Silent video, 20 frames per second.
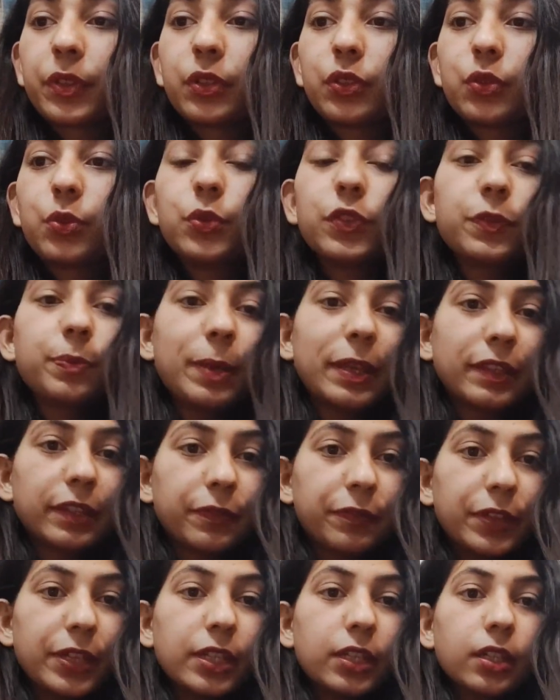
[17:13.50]
through
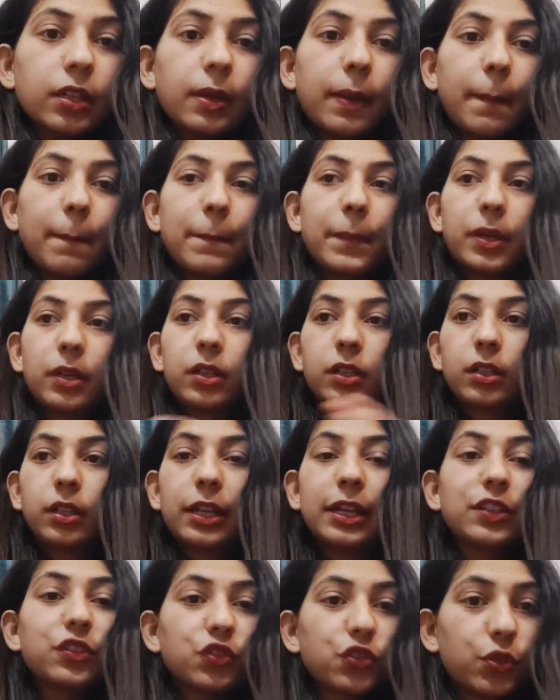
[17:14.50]
specific
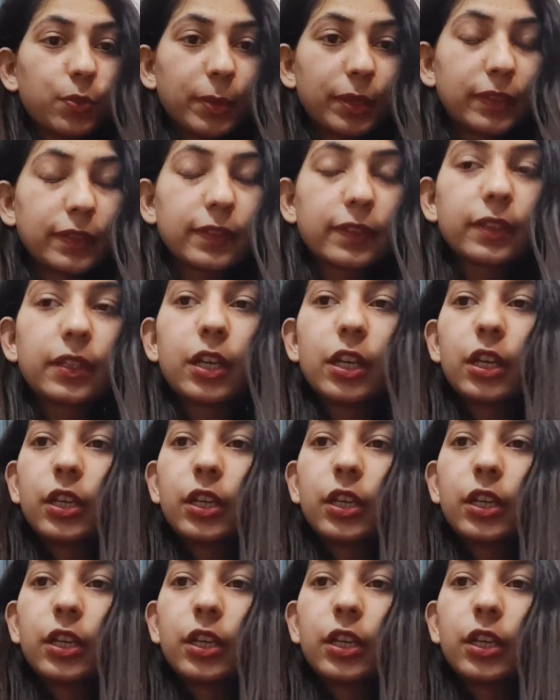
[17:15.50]
instruments.